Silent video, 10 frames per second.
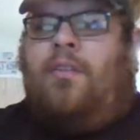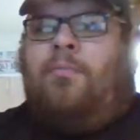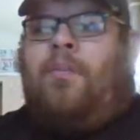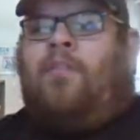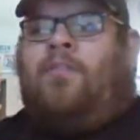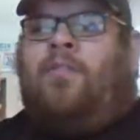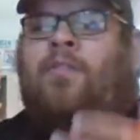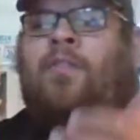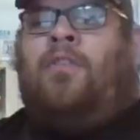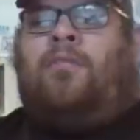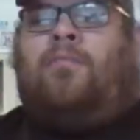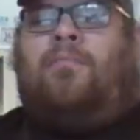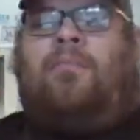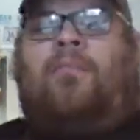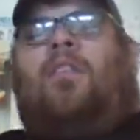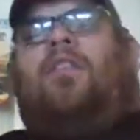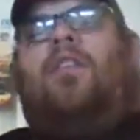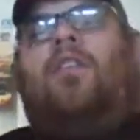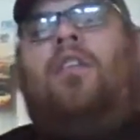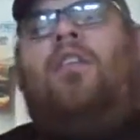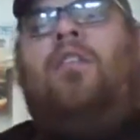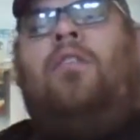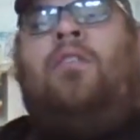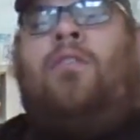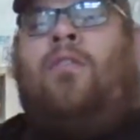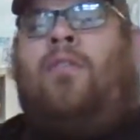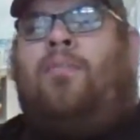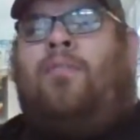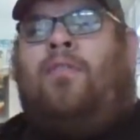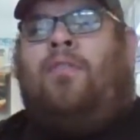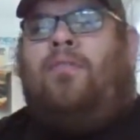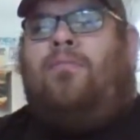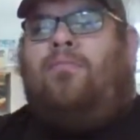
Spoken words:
because you could corrupt